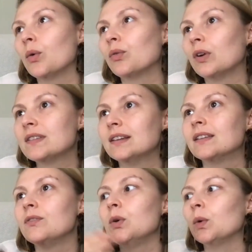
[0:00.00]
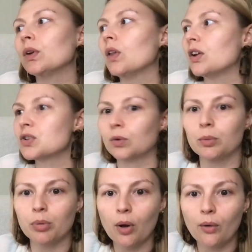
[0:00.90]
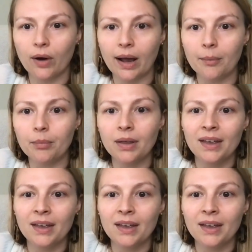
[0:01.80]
for instance, if you were to launch a group program